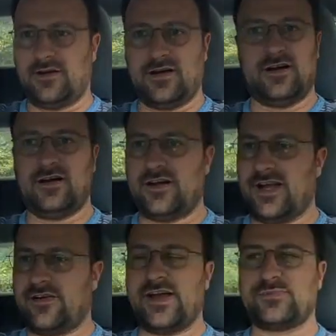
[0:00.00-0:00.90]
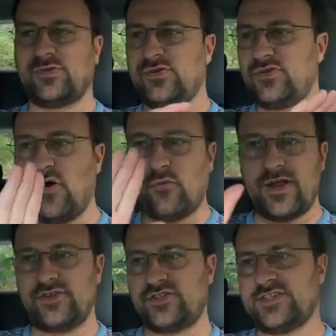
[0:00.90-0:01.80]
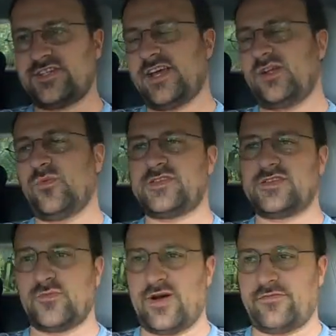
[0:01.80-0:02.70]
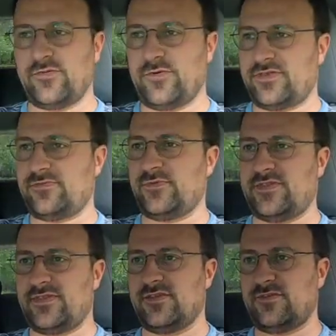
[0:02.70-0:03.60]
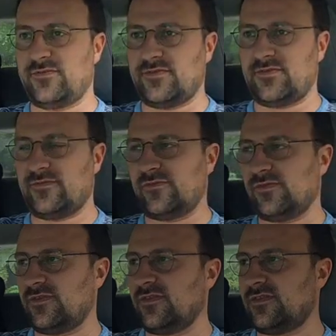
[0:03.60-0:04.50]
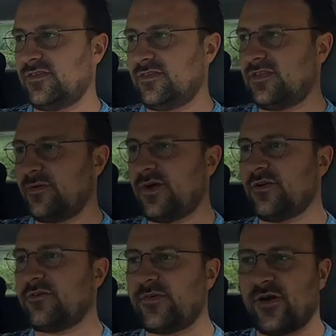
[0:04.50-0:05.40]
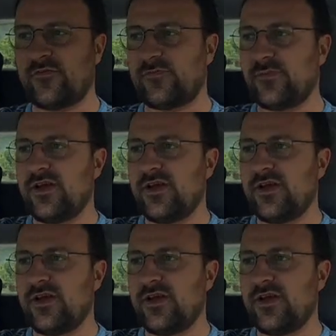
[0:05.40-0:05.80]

I have absolutely no range anxiety whatsoever with the amount of